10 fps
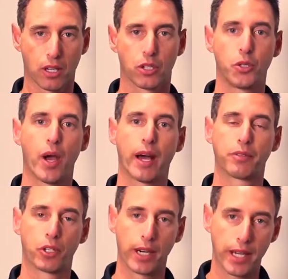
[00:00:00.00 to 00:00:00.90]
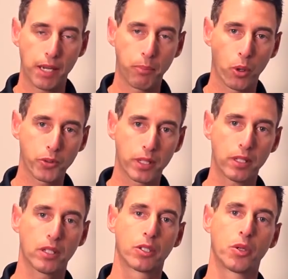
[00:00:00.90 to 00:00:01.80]
You have grade 8
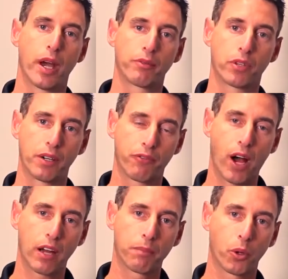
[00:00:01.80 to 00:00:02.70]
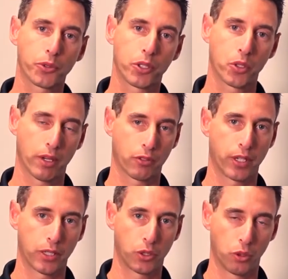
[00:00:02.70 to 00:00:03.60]
bolting, you have grade 5 bolting, you have
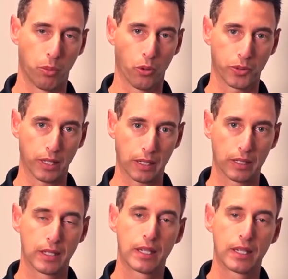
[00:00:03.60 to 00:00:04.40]
grade 2 bolting.